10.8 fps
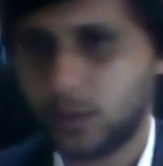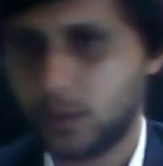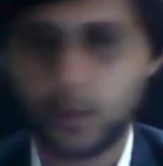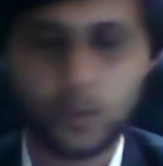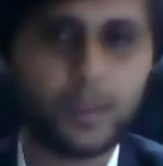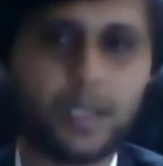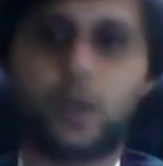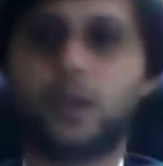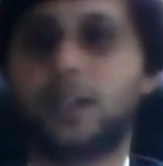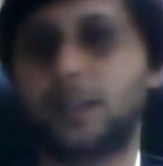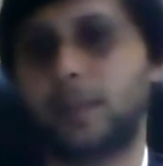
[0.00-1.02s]
You will
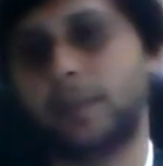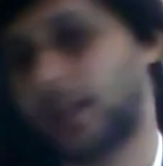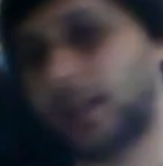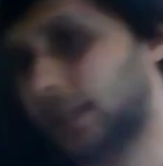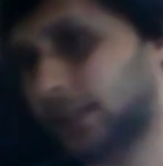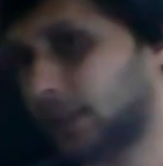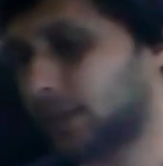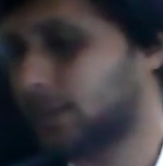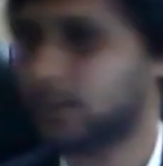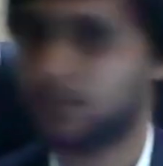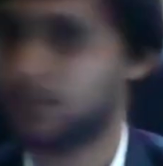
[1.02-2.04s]
not remember
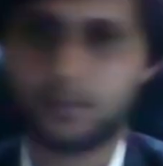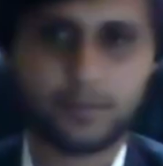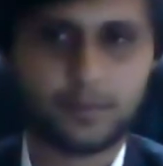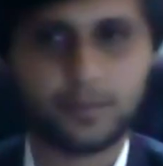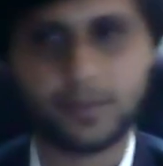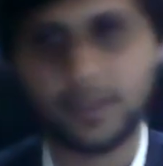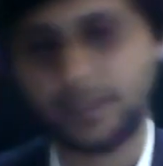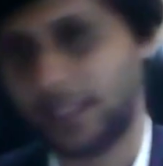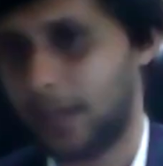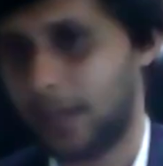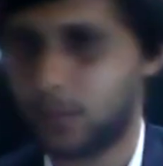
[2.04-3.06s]
anything by the
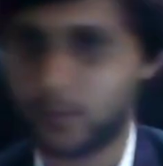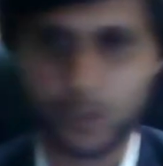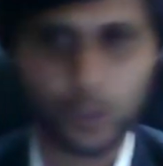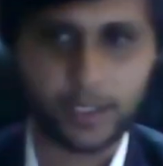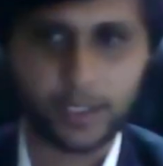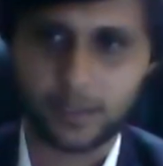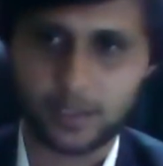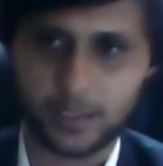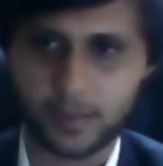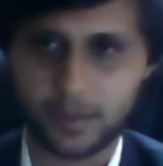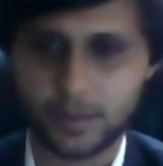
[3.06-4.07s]
time you finish
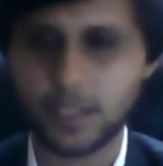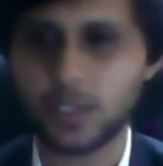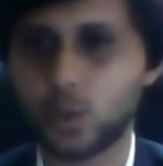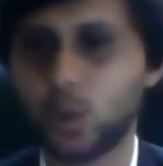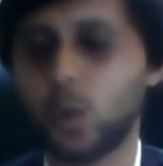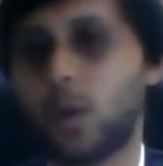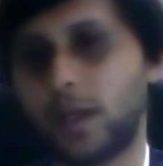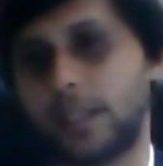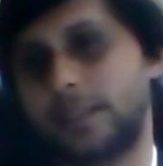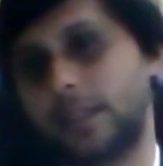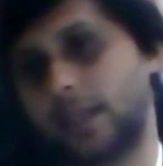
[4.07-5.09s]
articleship. Just know
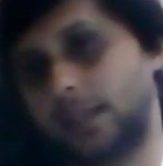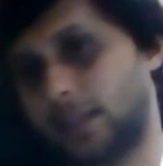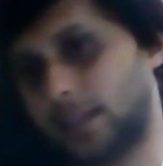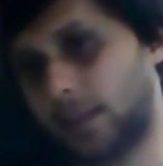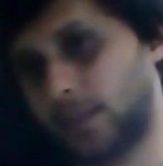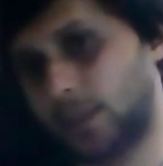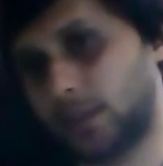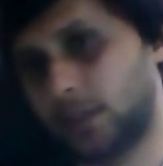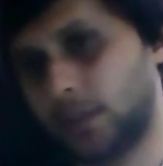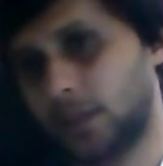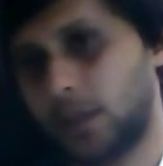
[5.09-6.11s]
what is there in the subject.
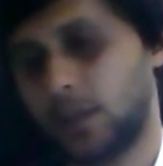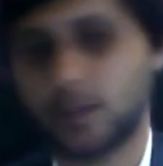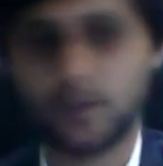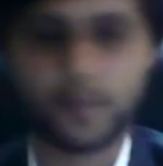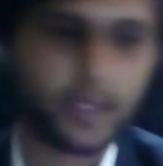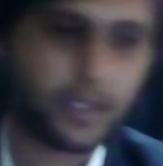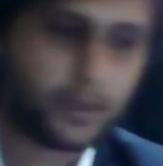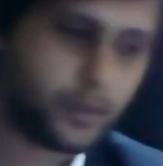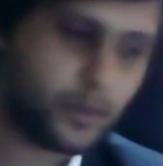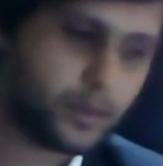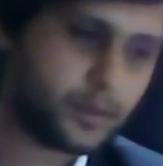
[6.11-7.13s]
So if
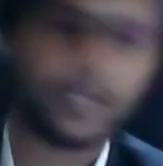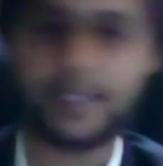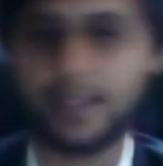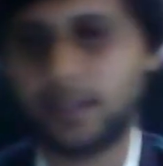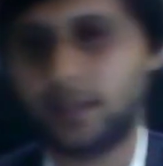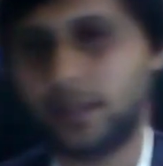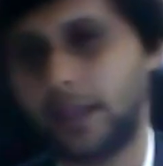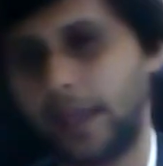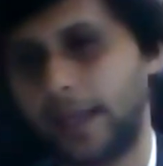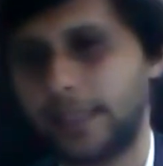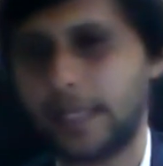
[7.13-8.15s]
I see
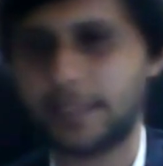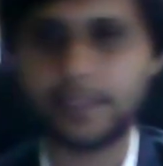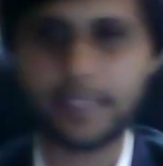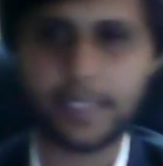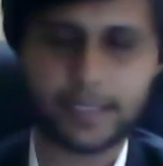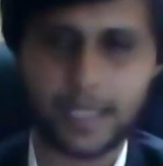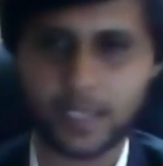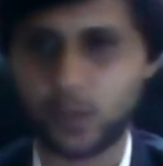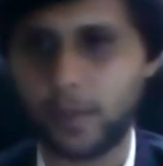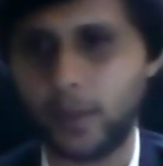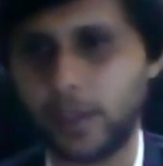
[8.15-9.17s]
direct tax, indirect
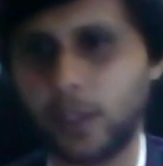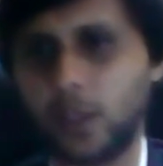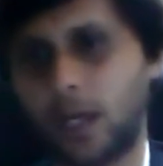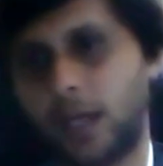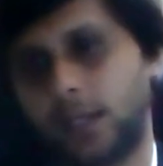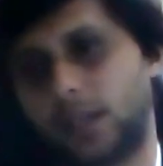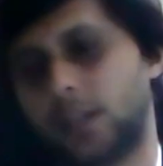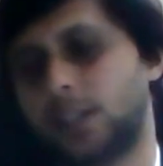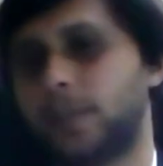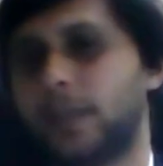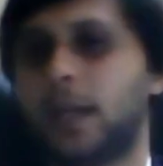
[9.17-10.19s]
tax, you'll be doing in your
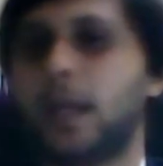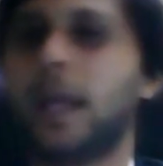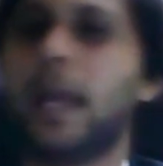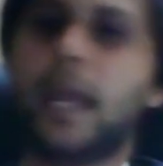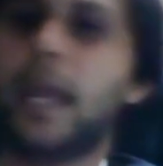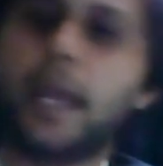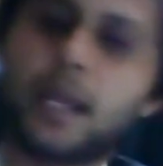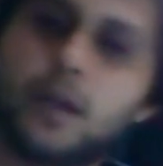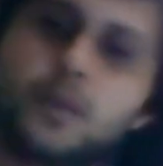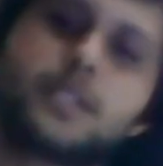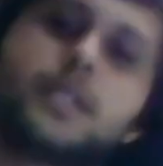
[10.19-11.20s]
articleship period.
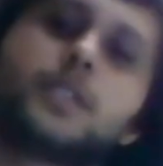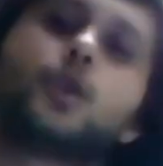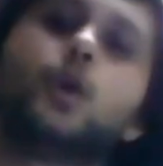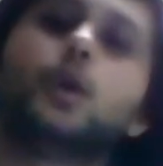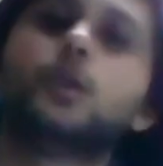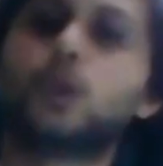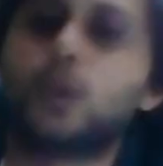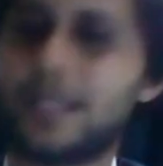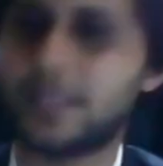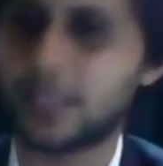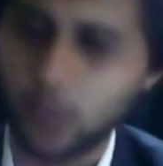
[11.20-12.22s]
Accounts, just go through
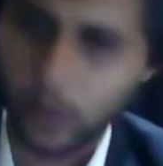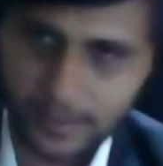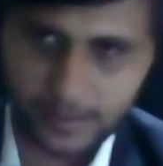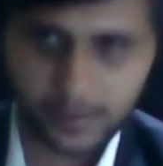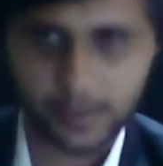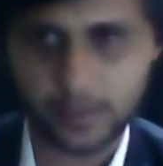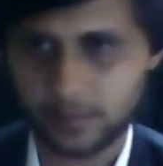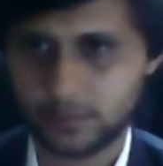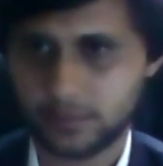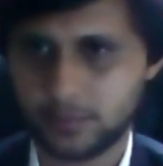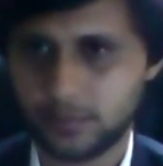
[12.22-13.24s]
and see what is there.
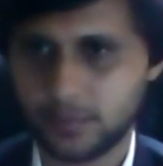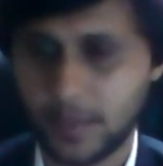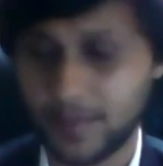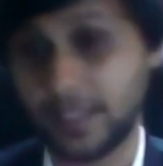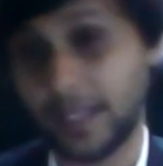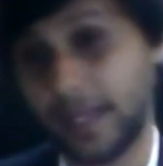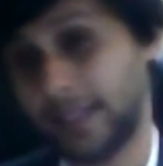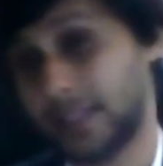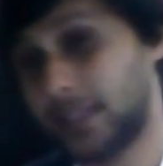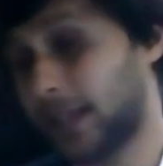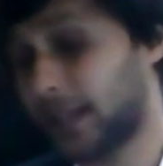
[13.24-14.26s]
I'm saying direct
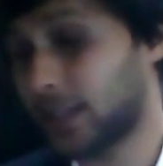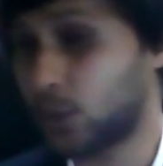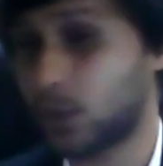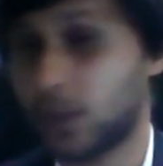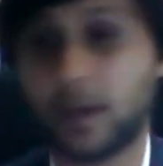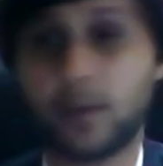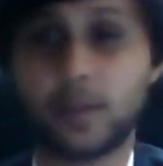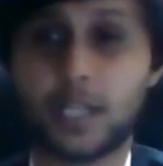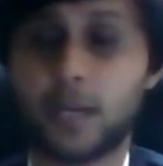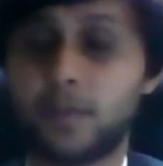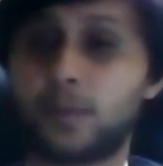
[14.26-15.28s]
tax, indirect tax, you don't even have to
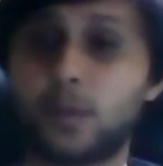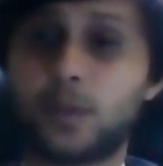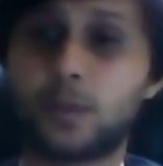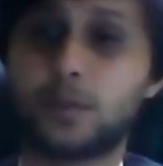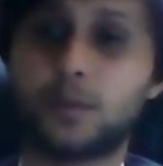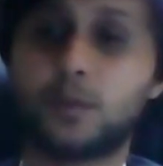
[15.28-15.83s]
start before